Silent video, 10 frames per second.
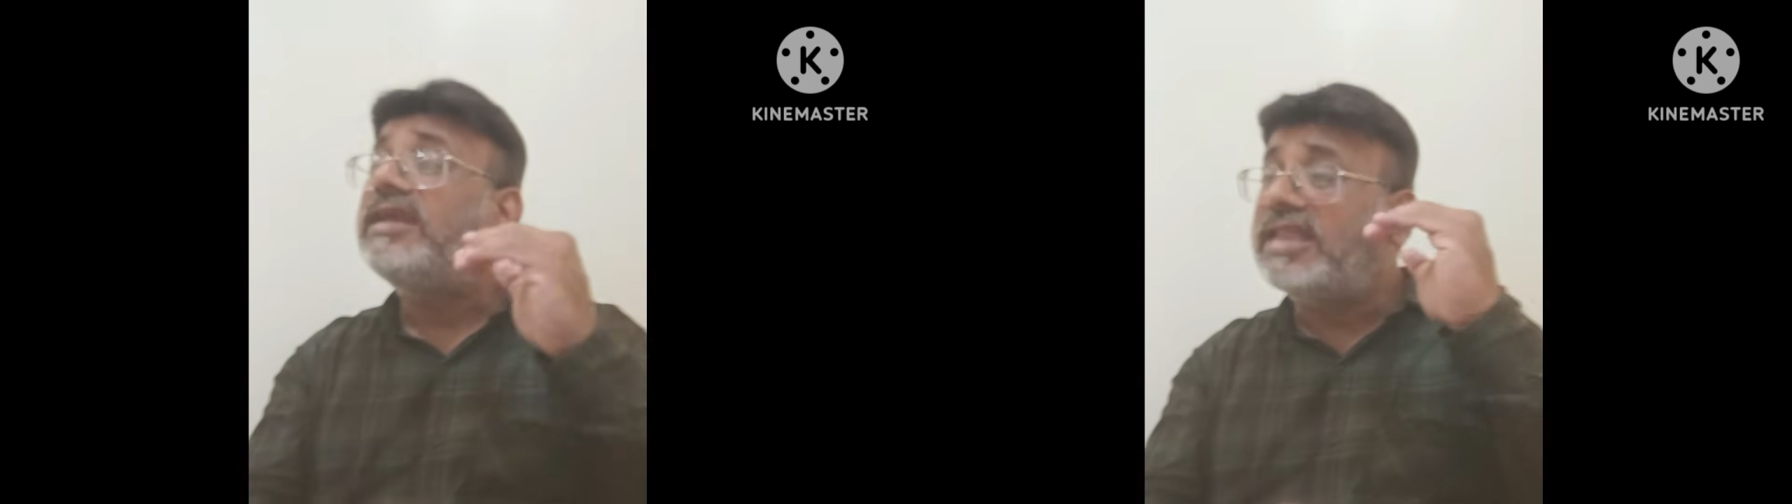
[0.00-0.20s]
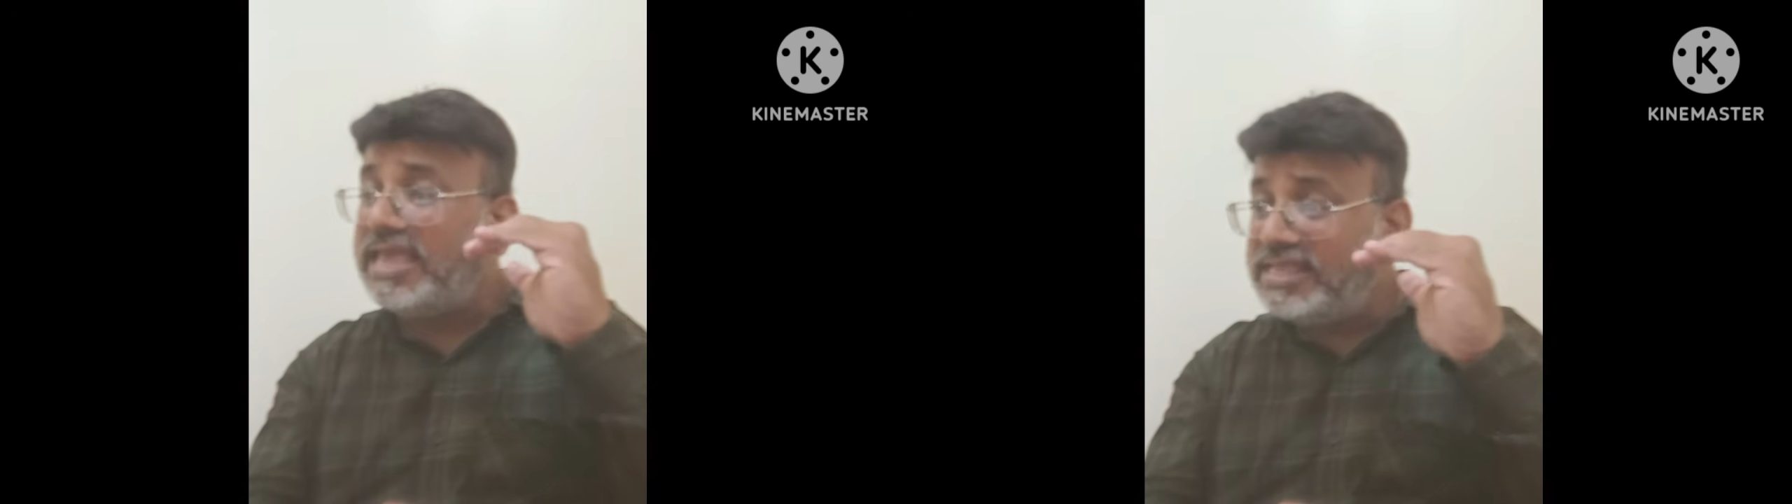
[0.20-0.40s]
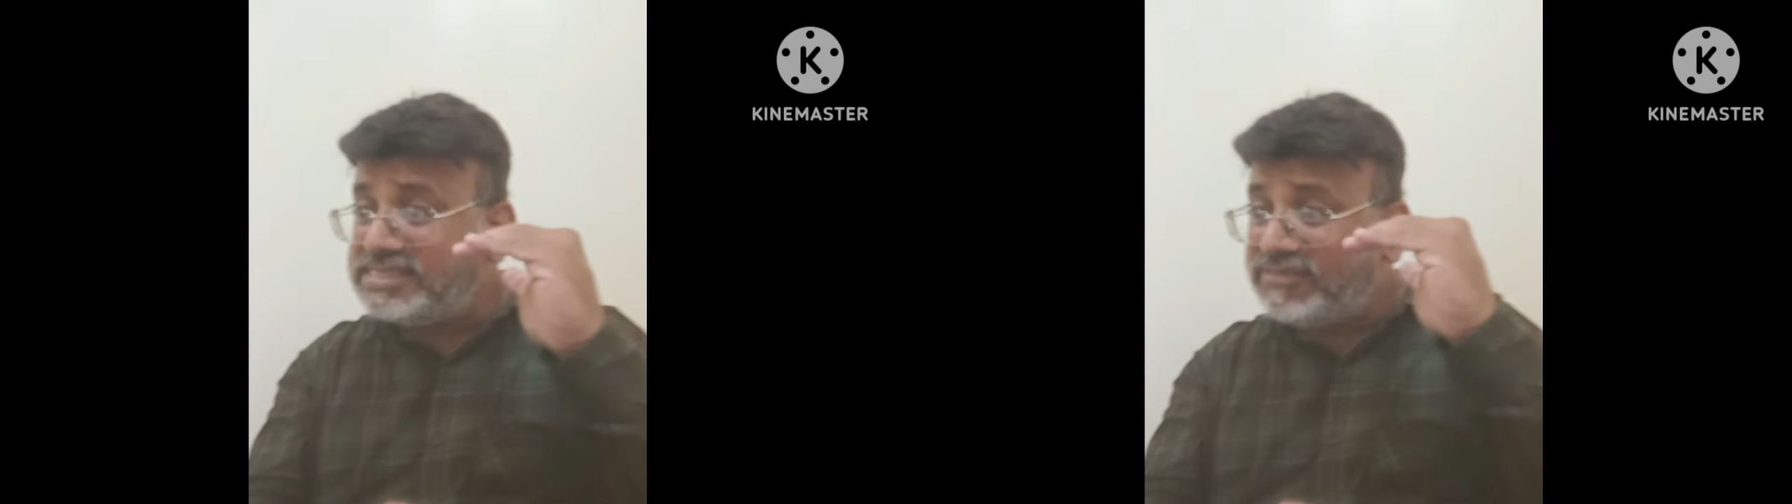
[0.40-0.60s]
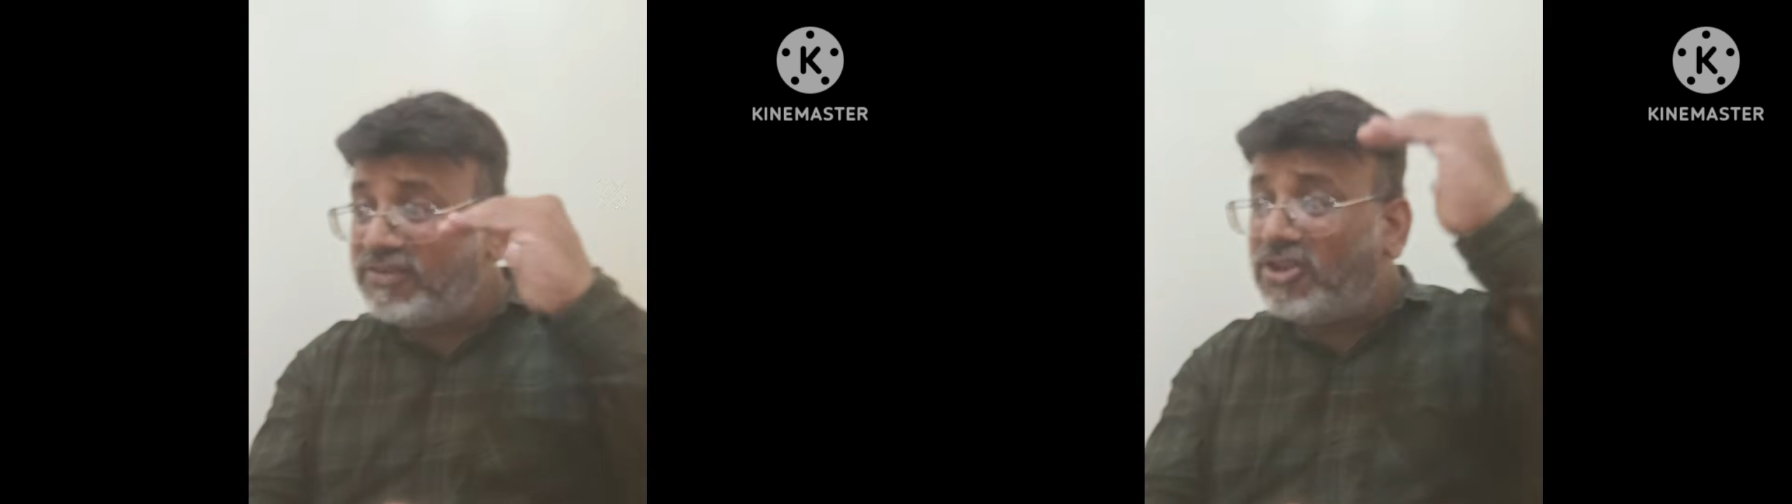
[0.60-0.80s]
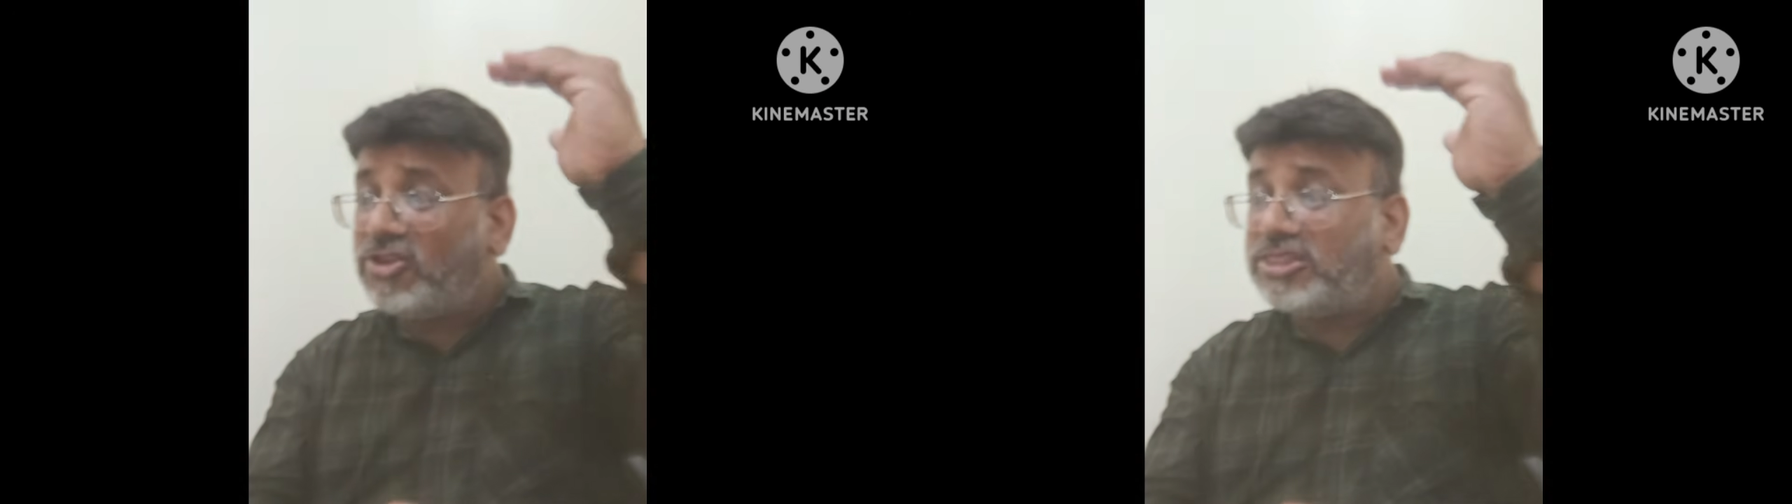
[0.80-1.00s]

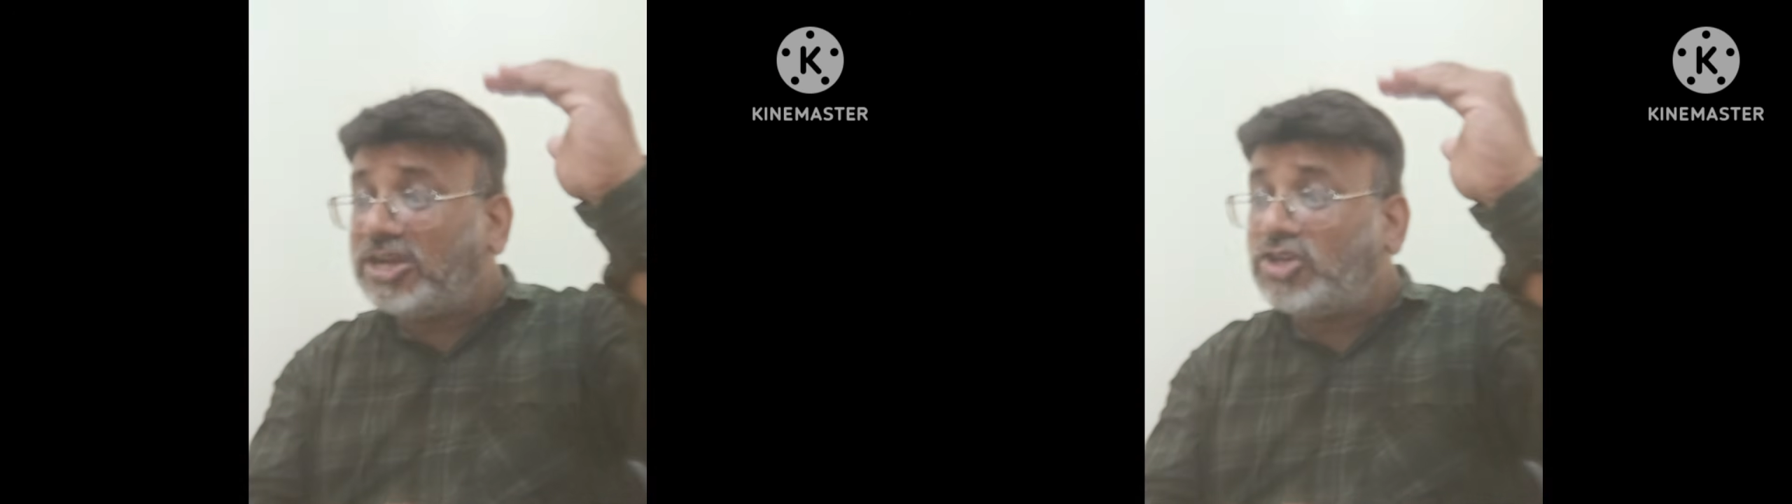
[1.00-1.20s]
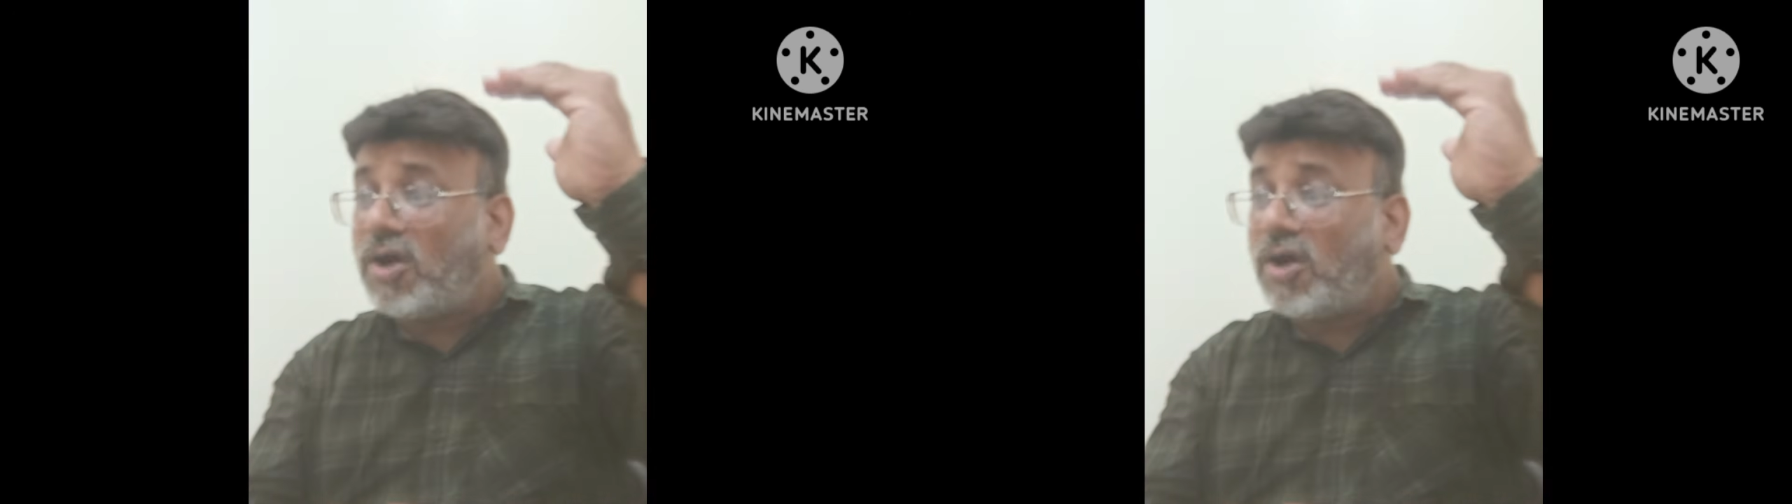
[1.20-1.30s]
diencephalon on the